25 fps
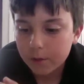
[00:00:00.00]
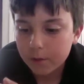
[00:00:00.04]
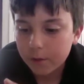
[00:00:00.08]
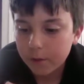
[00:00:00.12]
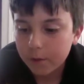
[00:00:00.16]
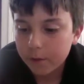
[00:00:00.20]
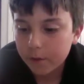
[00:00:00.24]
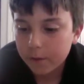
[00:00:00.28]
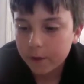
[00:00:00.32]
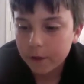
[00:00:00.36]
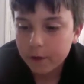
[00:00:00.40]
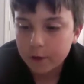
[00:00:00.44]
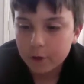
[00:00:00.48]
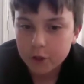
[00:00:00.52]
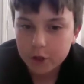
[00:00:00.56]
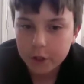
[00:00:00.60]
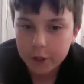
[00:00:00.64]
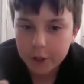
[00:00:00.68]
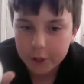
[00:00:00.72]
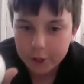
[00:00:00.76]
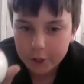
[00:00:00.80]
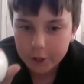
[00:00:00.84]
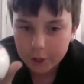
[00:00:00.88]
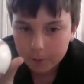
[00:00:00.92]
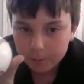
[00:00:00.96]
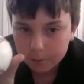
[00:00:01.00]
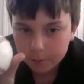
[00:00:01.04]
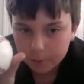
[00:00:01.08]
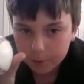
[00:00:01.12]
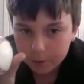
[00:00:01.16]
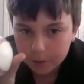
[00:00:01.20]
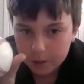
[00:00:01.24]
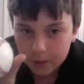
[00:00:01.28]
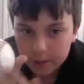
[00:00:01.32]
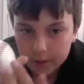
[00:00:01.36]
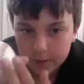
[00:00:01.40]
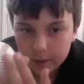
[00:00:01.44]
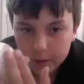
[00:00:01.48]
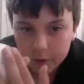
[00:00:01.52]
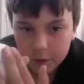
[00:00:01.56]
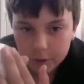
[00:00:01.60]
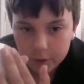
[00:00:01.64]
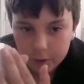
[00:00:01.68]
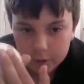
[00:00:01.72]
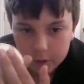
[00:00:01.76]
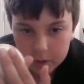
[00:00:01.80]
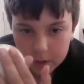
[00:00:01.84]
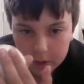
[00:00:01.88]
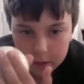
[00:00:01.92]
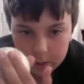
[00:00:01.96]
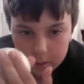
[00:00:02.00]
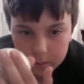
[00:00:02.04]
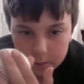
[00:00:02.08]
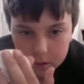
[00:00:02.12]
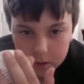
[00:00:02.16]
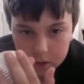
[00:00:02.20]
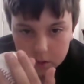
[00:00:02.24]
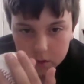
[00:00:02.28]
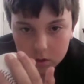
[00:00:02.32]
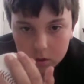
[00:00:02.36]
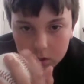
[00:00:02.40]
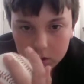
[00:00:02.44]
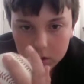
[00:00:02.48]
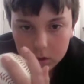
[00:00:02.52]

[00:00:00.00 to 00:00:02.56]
three-finger changeup. You take the two seams,